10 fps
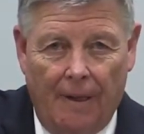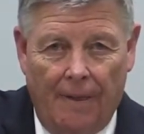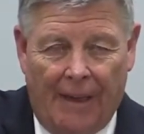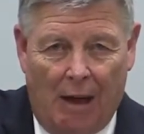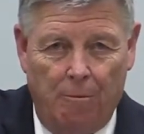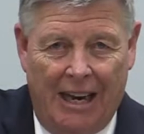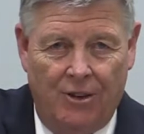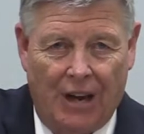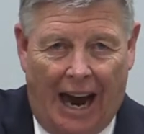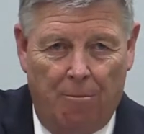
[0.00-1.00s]
that
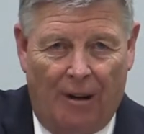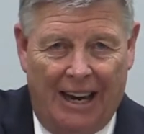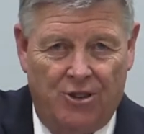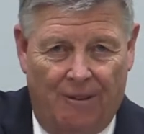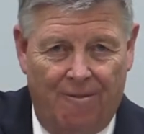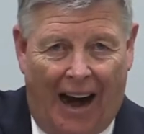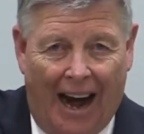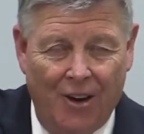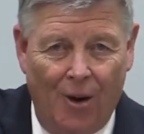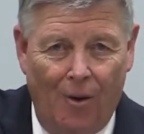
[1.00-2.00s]
means I place a
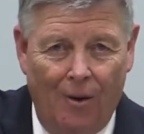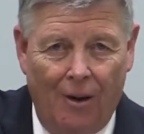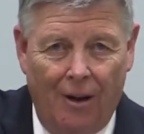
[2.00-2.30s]
value